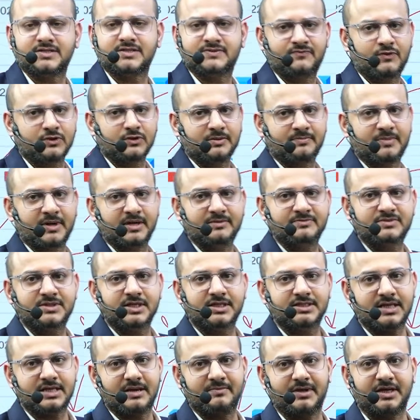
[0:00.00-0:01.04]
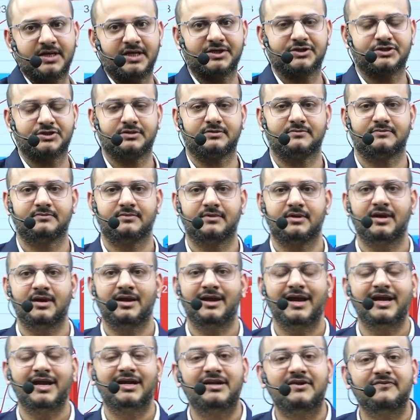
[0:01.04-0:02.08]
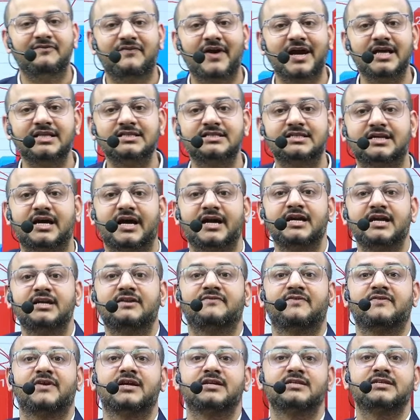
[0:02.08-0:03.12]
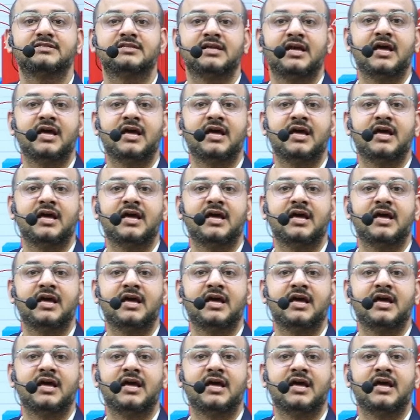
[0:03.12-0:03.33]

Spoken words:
for the prelims examination? It defines current affairs